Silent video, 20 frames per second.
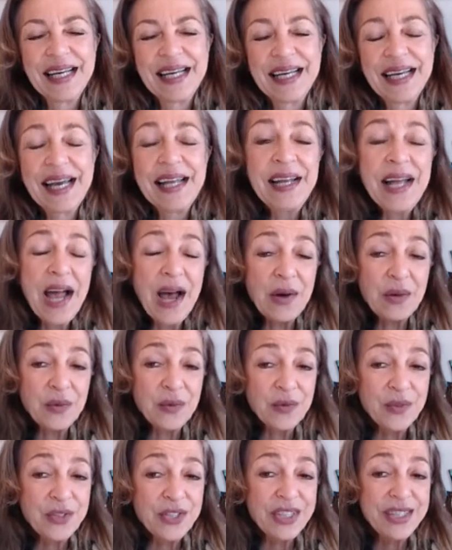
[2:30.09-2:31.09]
Anyhow,
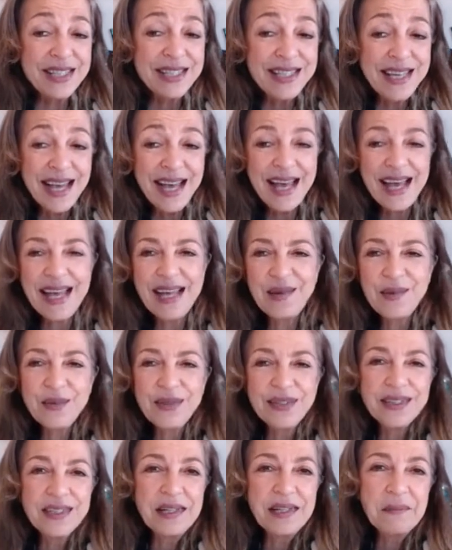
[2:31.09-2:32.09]
today we're
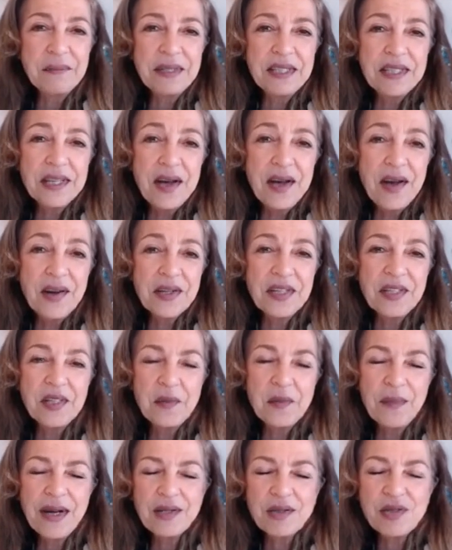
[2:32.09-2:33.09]
going to be talking
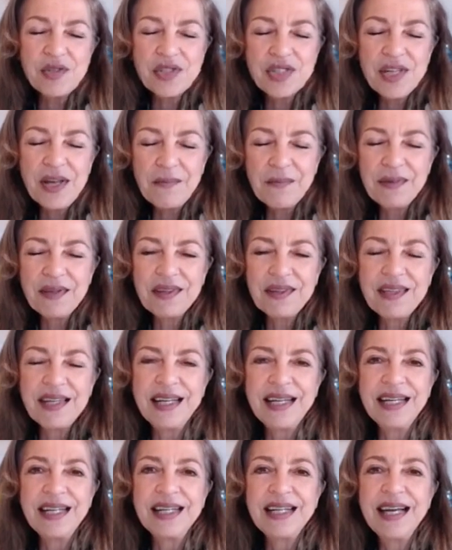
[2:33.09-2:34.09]
about
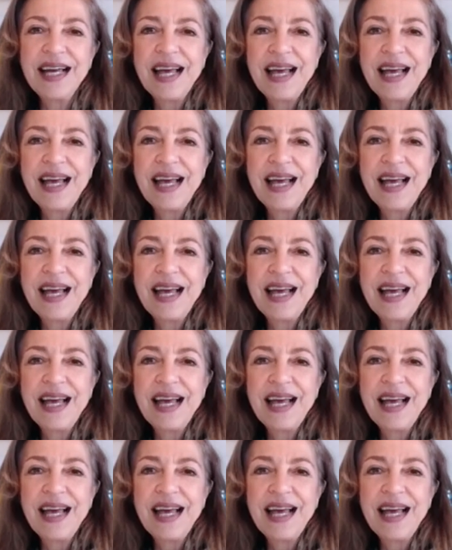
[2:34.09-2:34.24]
something